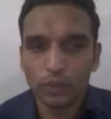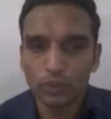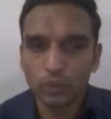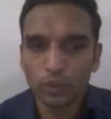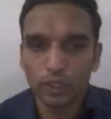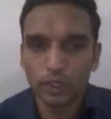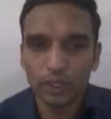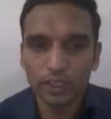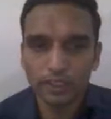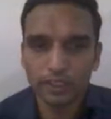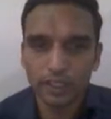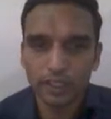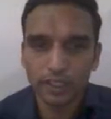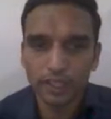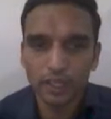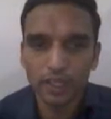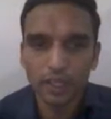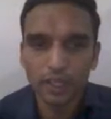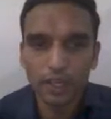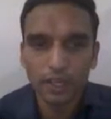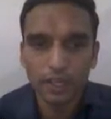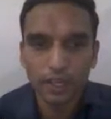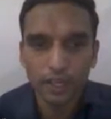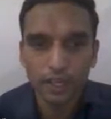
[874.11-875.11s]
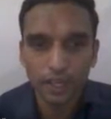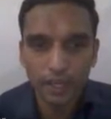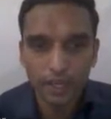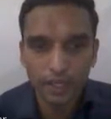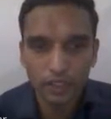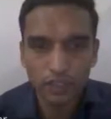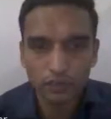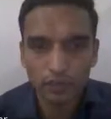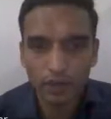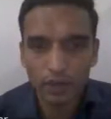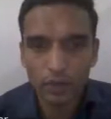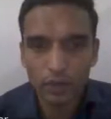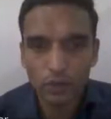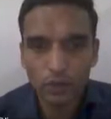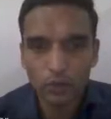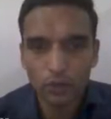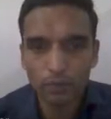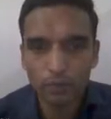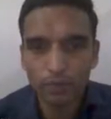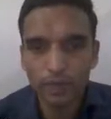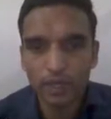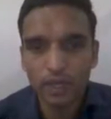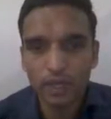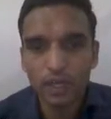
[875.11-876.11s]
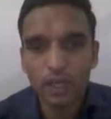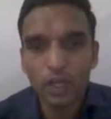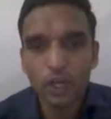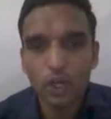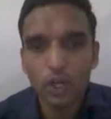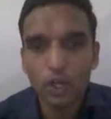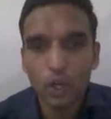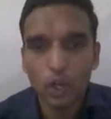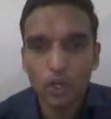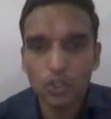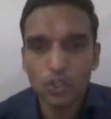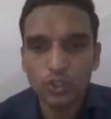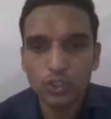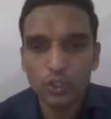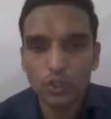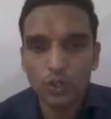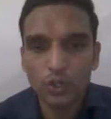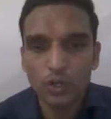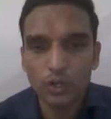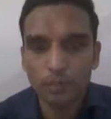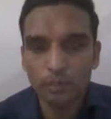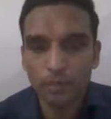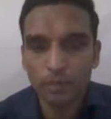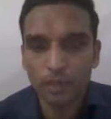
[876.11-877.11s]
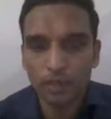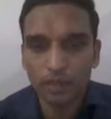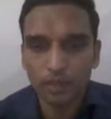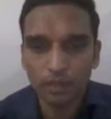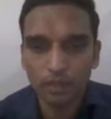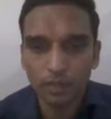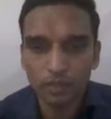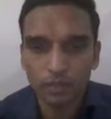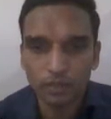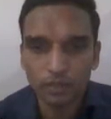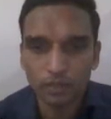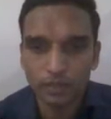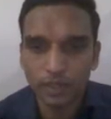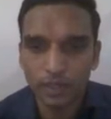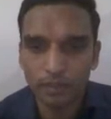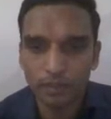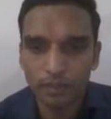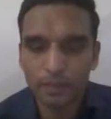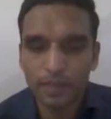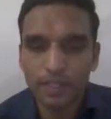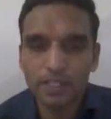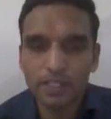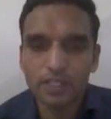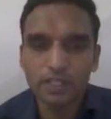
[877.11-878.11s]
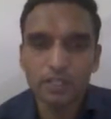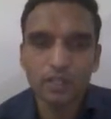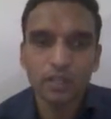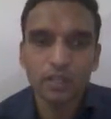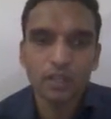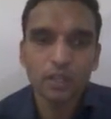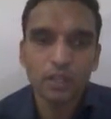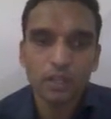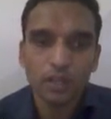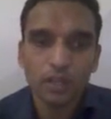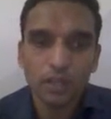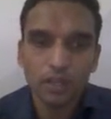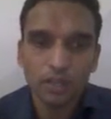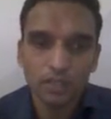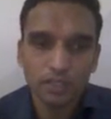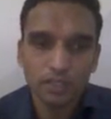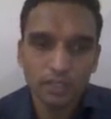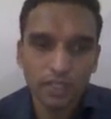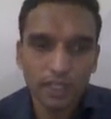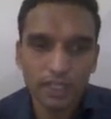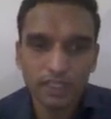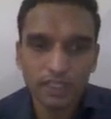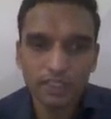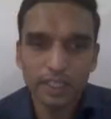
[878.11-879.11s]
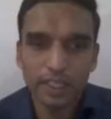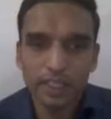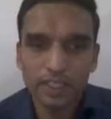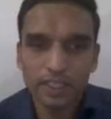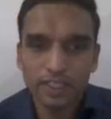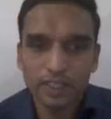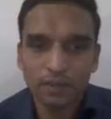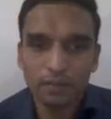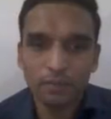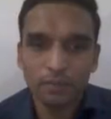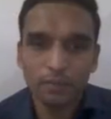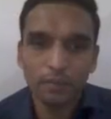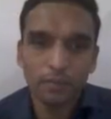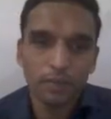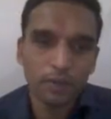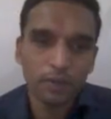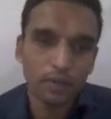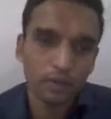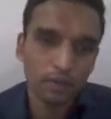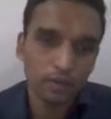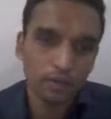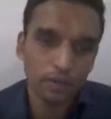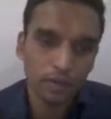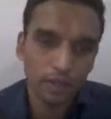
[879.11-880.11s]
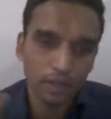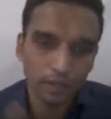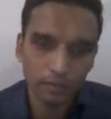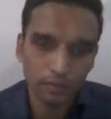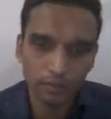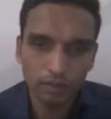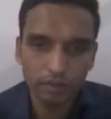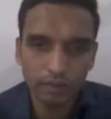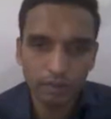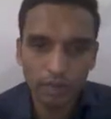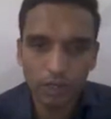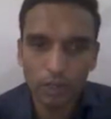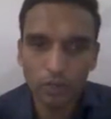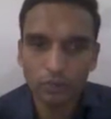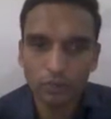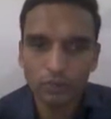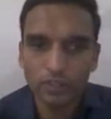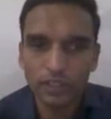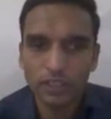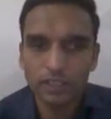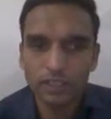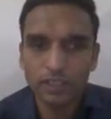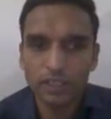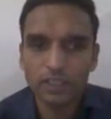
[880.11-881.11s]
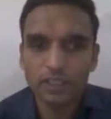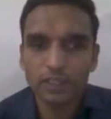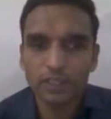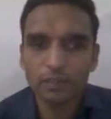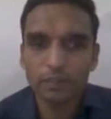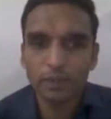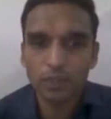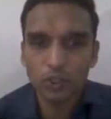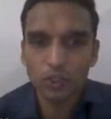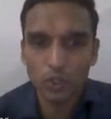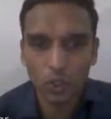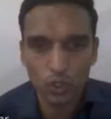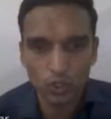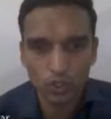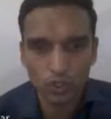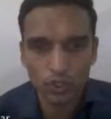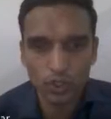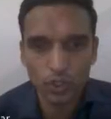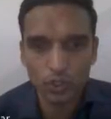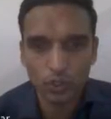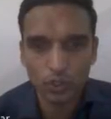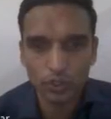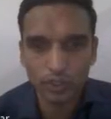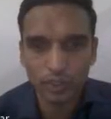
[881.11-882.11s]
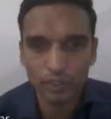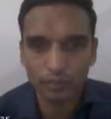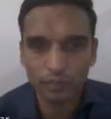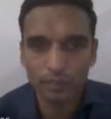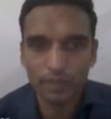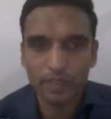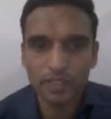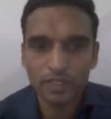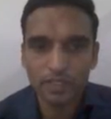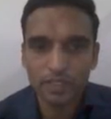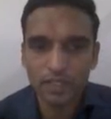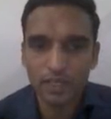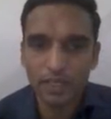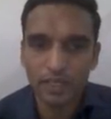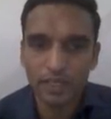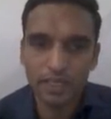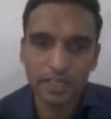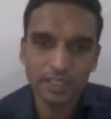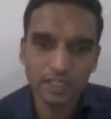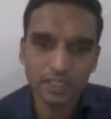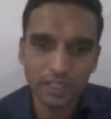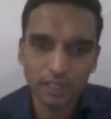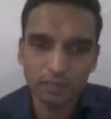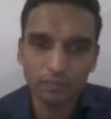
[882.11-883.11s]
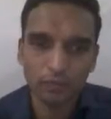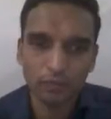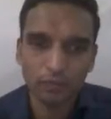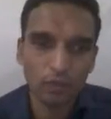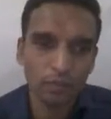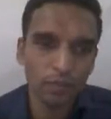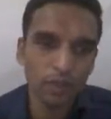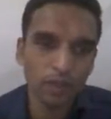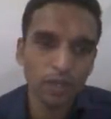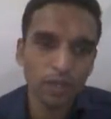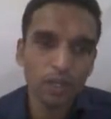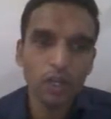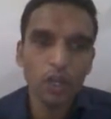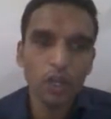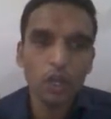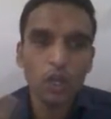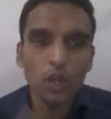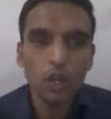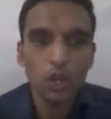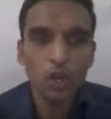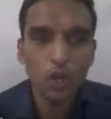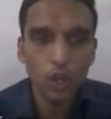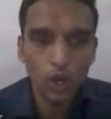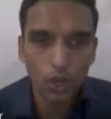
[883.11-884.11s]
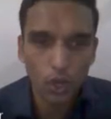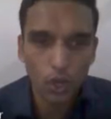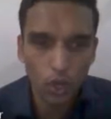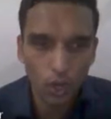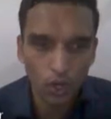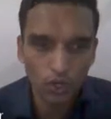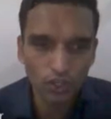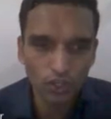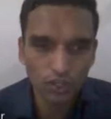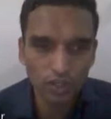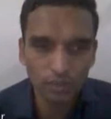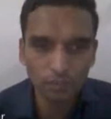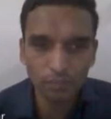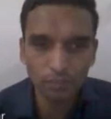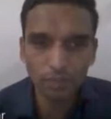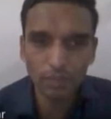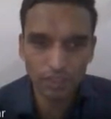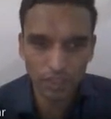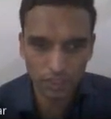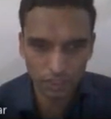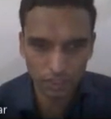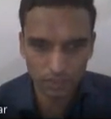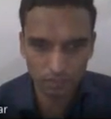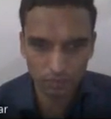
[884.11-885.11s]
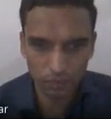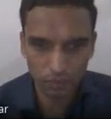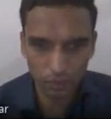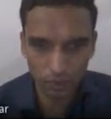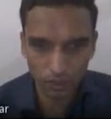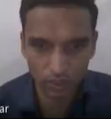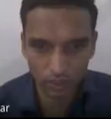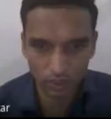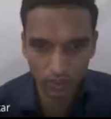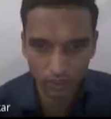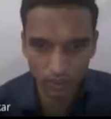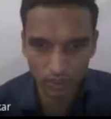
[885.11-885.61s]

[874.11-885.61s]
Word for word: So it is said its value should be a non-zero number. That means sig set jump. If the value of sig set jump is non-zero, that means it has come from a long jump system call.